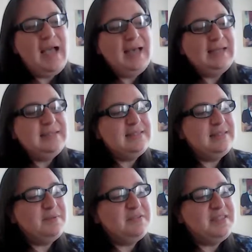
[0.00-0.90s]
And
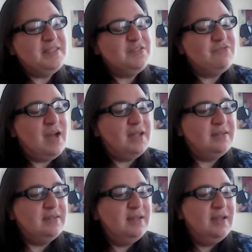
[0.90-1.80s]
we've since
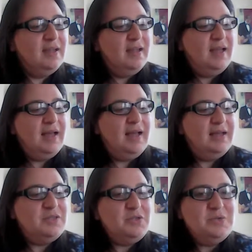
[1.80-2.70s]
run
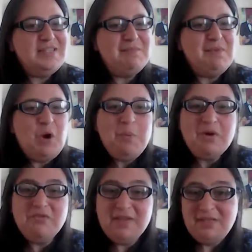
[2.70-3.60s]
2 summer
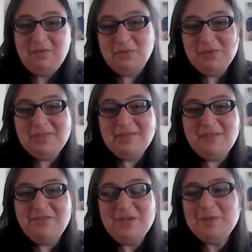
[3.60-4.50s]
opera festivals,
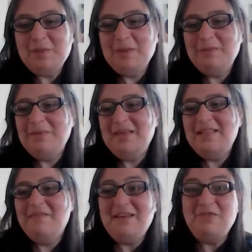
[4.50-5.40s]
the first one
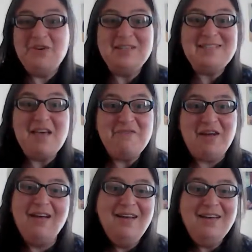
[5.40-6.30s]
being the very first
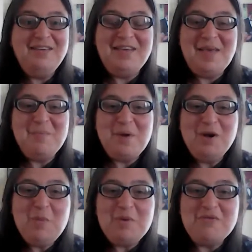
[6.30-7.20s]
ever UK
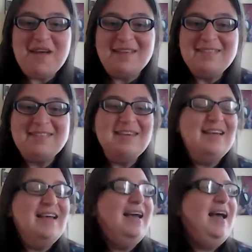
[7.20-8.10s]
Pride Opera Fest.
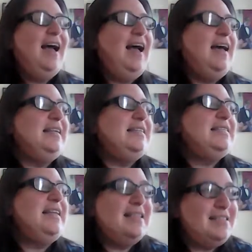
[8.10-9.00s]

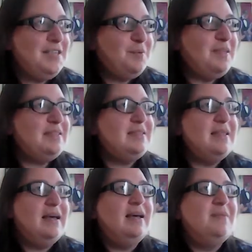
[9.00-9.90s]
And last year we did
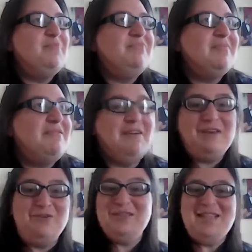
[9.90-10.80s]
the very
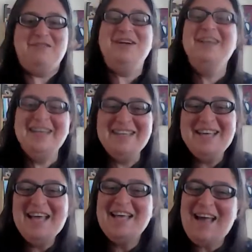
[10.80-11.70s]
first ever
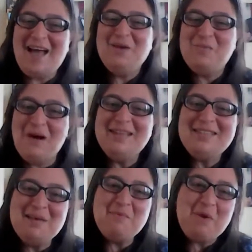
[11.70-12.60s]
Isle of Wight
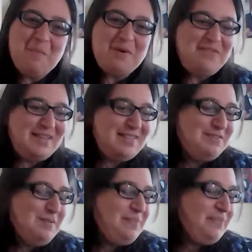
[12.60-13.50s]
Summer Opera
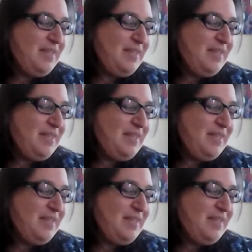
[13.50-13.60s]
Festival.